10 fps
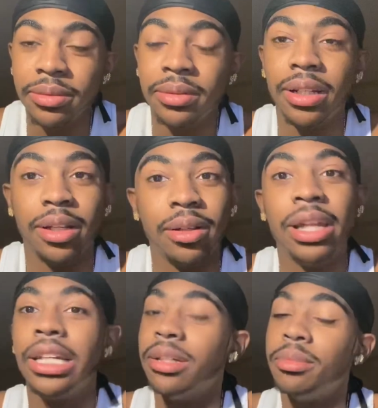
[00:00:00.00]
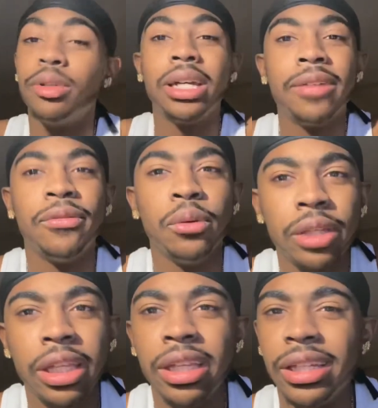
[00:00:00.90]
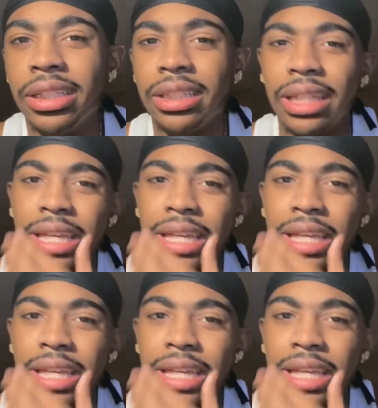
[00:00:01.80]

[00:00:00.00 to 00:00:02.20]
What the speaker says: Like a lot of YoungBoy got four kids.